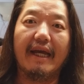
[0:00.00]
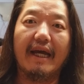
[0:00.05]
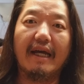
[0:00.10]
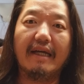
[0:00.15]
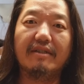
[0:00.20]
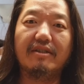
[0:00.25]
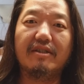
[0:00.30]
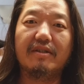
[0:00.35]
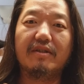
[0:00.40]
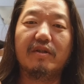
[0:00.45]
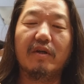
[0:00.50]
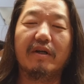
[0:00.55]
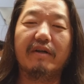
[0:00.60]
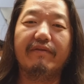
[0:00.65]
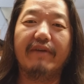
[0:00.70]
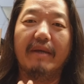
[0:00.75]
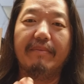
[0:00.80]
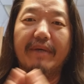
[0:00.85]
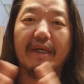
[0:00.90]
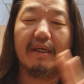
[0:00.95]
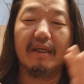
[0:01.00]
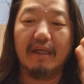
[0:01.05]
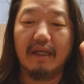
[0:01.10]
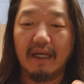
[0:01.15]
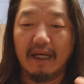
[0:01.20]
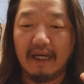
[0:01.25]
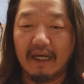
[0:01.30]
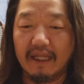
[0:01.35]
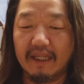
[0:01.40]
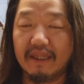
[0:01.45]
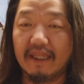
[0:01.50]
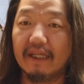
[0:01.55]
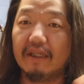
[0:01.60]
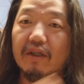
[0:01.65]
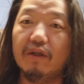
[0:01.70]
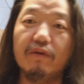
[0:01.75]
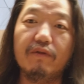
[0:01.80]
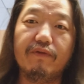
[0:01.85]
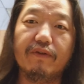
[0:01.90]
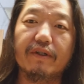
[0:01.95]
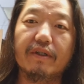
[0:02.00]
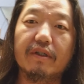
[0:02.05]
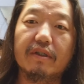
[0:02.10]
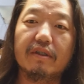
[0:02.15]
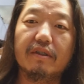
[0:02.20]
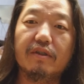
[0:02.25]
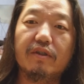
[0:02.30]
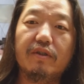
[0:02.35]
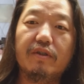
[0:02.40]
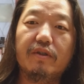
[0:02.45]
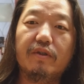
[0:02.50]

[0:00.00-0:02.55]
guys token vaping uh, thank you for